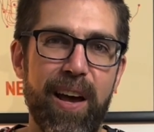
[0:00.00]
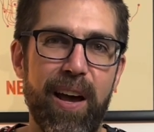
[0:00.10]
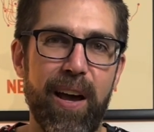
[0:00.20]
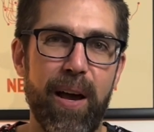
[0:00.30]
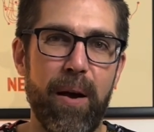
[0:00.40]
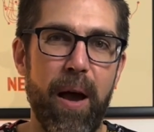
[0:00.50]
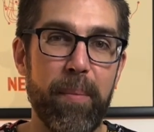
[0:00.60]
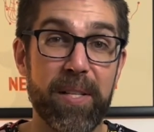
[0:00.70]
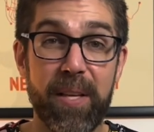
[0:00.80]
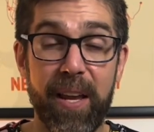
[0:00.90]

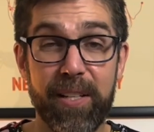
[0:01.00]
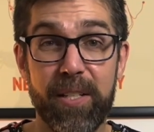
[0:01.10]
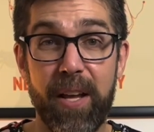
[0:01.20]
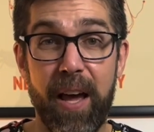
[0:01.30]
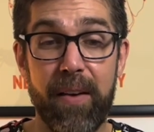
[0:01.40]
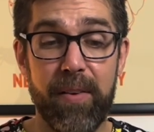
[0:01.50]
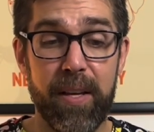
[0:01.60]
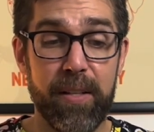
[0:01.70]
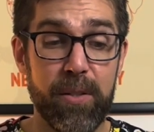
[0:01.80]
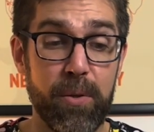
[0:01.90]
I'm excited to dive
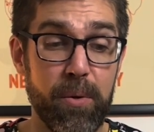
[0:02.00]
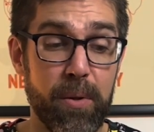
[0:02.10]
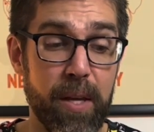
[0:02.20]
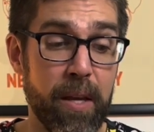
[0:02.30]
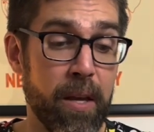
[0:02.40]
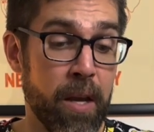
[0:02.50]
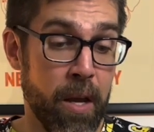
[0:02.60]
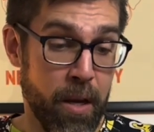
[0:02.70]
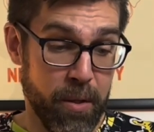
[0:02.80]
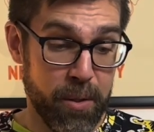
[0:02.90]
into the
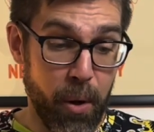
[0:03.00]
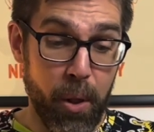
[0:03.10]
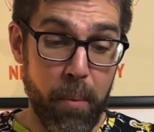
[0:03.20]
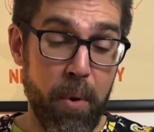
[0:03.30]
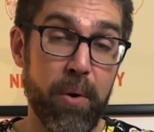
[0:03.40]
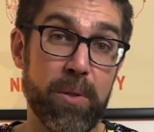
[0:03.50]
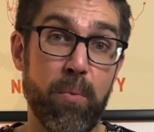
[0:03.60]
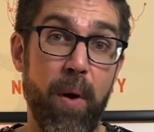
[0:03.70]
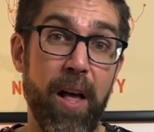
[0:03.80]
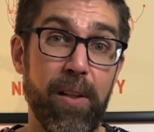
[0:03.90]
solo mode as
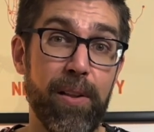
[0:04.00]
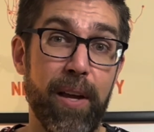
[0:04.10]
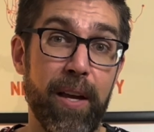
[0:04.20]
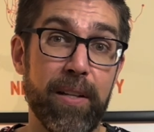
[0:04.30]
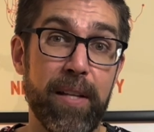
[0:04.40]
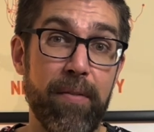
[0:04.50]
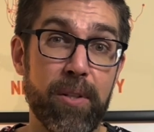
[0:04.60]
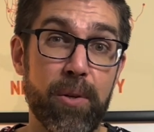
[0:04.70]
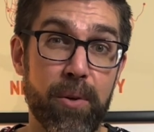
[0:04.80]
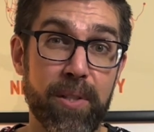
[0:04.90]
well.
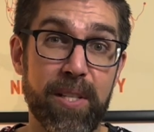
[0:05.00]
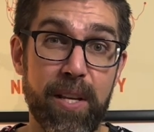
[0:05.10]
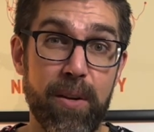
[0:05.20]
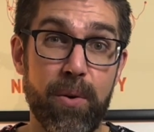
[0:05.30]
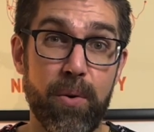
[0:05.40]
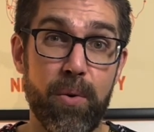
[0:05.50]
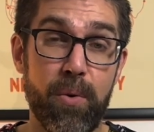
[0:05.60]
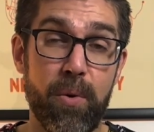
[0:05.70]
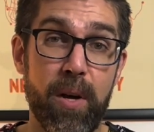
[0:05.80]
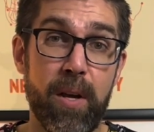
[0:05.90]
David Turtzi,
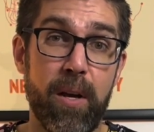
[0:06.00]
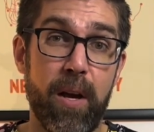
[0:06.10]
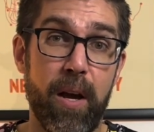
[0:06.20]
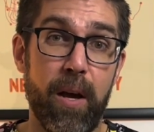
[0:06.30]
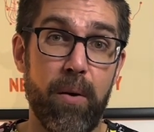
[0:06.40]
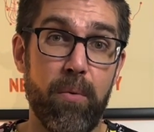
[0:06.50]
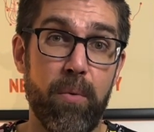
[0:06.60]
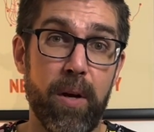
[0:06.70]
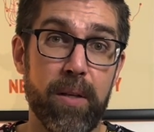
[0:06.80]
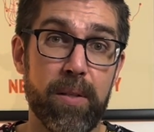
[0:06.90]
who
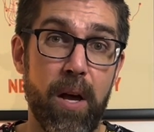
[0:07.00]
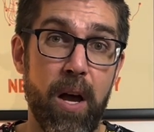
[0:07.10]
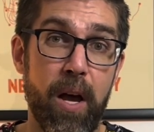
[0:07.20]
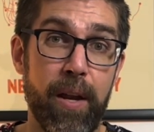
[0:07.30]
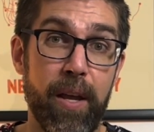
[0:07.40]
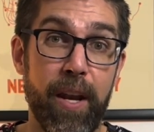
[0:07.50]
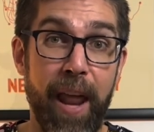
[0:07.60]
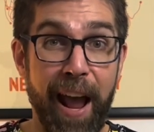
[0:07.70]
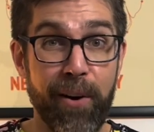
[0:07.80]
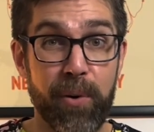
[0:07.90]
was on
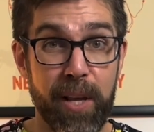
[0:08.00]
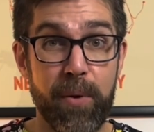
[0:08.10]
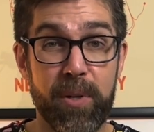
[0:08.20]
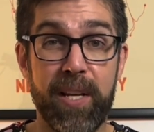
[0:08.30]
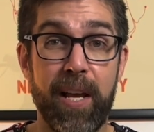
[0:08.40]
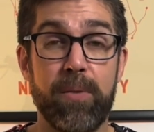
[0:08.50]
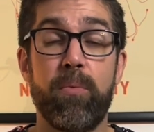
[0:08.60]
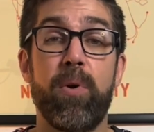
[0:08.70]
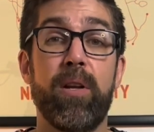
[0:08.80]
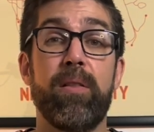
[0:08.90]
Anachrony, which has
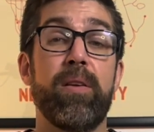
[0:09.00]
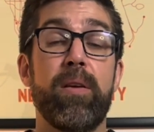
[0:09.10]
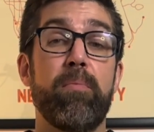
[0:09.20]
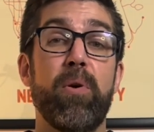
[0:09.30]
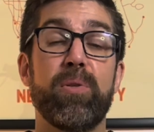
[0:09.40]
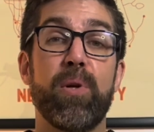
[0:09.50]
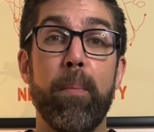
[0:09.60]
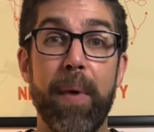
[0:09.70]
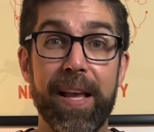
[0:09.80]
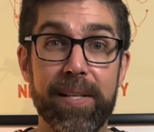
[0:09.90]
one of the most
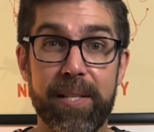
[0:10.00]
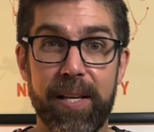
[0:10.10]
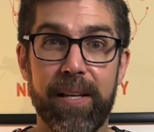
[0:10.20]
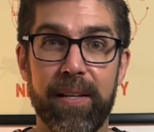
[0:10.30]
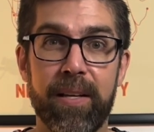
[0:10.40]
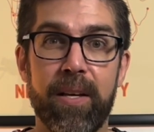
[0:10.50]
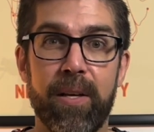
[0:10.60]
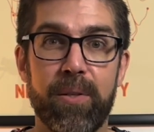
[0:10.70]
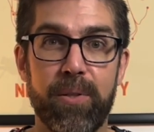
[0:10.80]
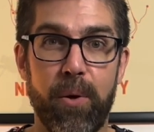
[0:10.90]
amazing
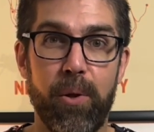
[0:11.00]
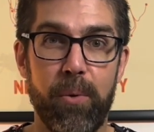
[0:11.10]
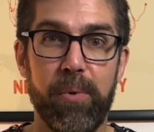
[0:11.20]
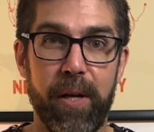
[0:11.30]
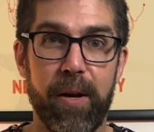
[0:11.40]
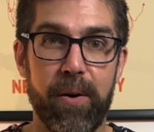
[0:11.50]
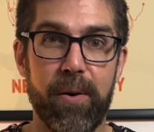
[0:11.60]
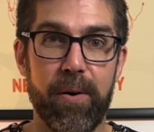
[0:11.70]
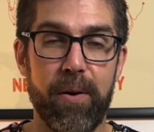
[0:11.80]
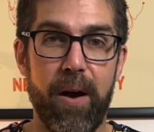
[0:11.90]
solo
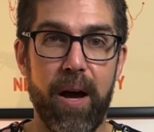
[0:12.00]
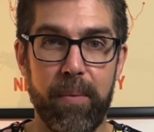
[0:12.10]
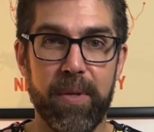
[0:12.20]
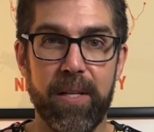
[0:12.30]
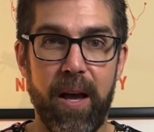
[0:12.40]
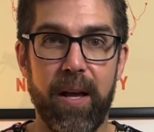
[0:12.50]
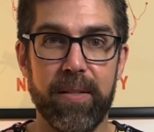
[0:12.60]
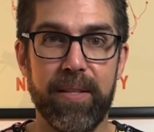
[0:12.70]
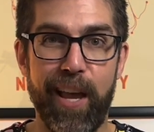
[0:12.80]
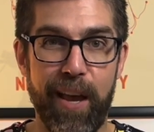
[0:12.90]
player
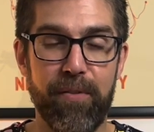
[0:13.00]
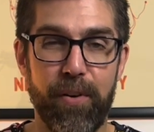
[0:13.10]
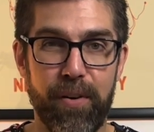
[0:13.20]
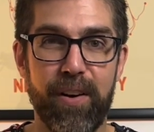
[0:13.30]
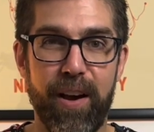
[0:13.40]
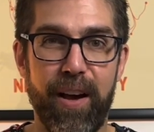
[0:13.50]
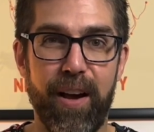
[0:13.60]
automatons ever,